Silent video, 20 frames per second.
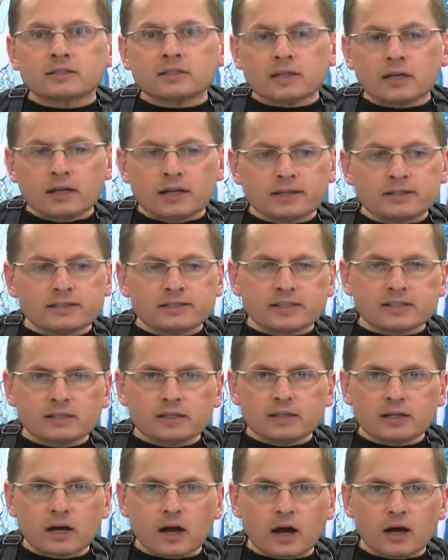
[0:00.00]
and
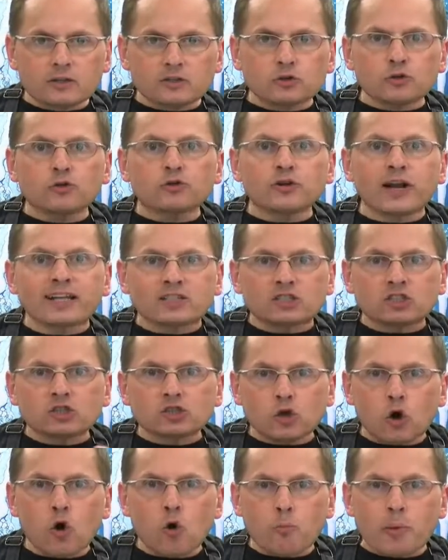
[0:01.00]
so they're not
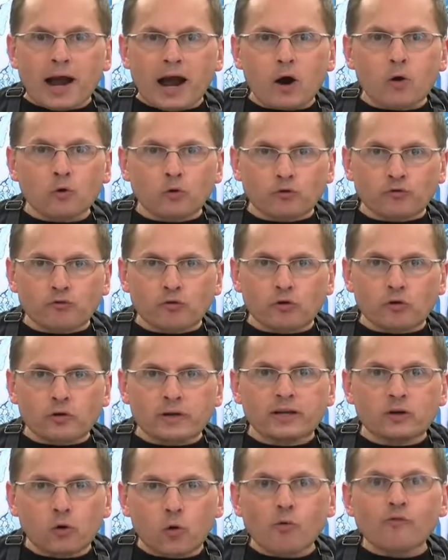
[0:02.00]
so powerful
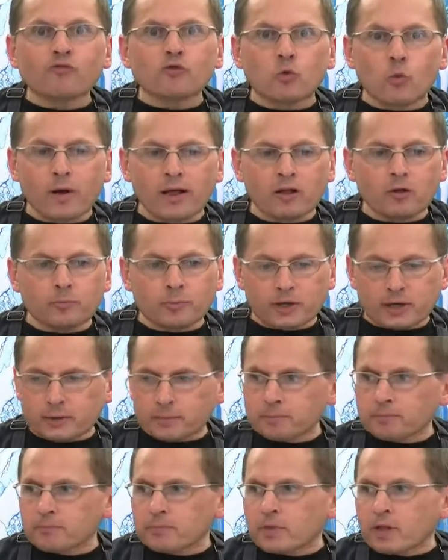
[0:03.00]
and overwhelming.
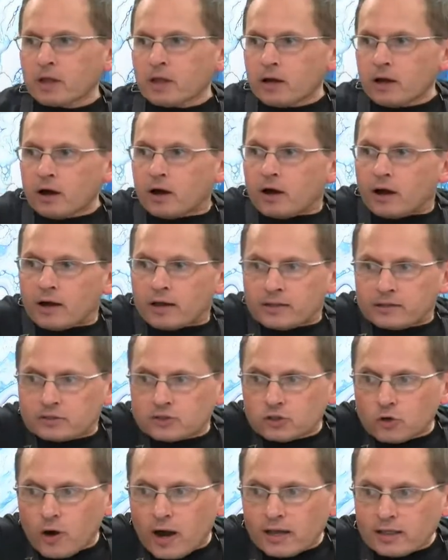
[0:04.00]
And
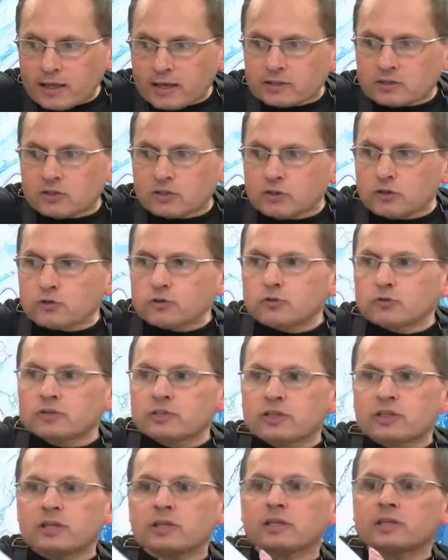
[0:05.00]
so I like to use
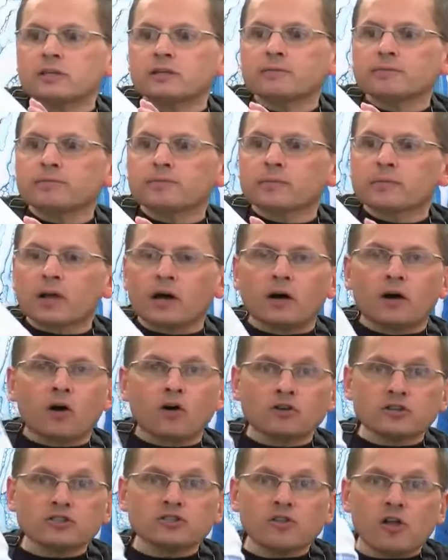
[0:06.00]
the
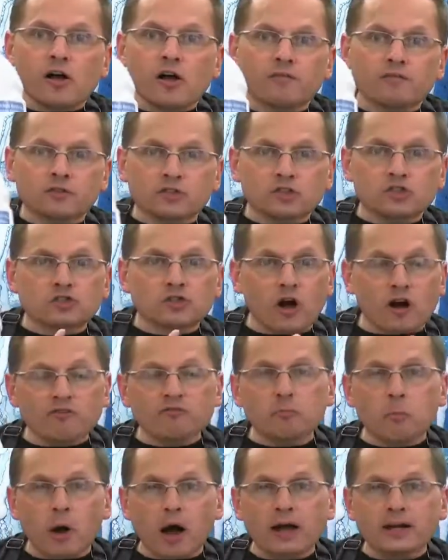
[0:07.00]
Artist Loft
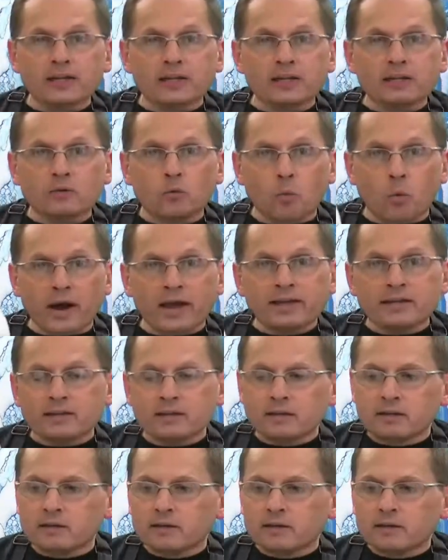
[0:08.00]
Soft Body White.